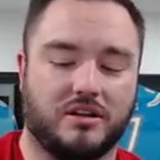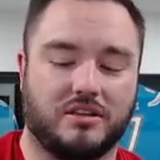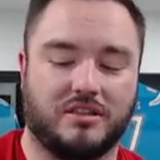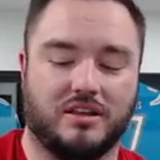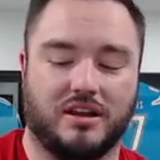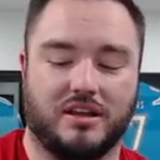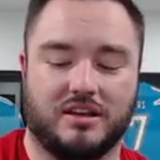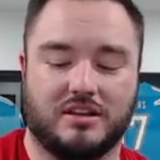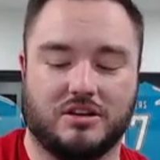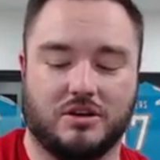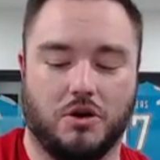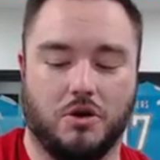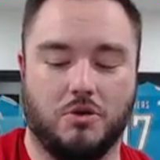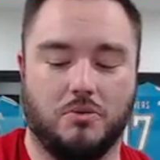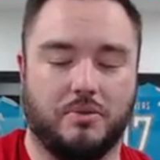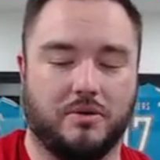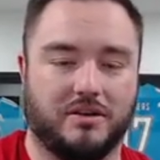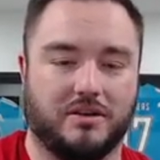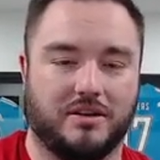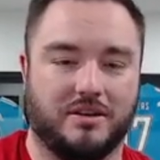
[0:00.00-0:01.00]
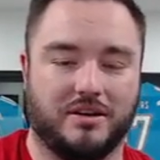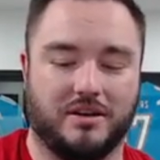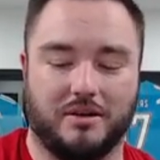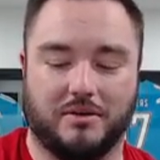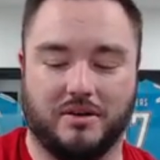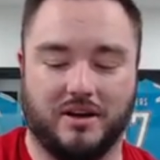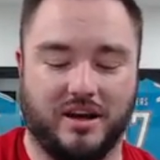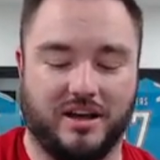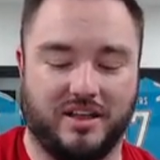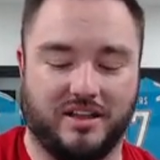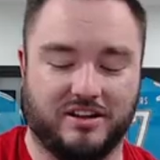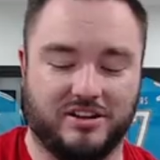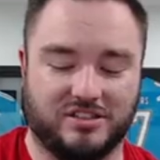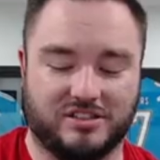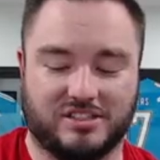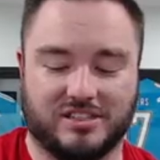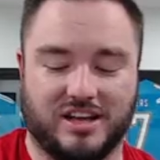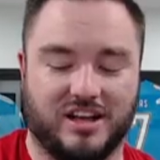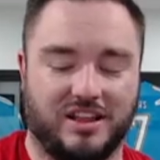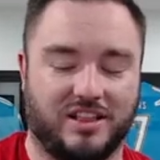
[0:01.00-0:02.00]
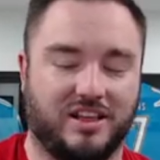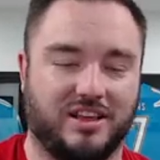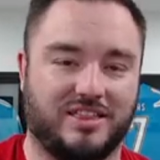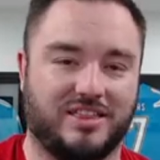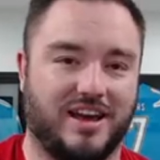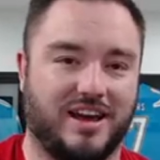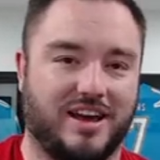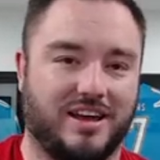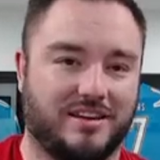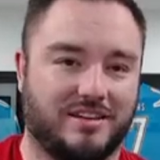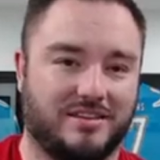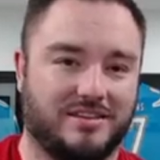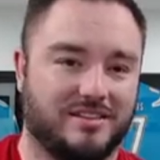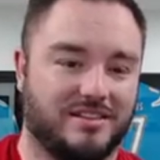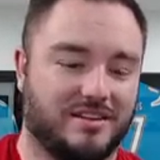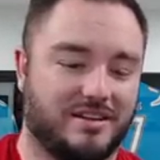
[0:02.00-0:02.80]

that I get to open. I like that.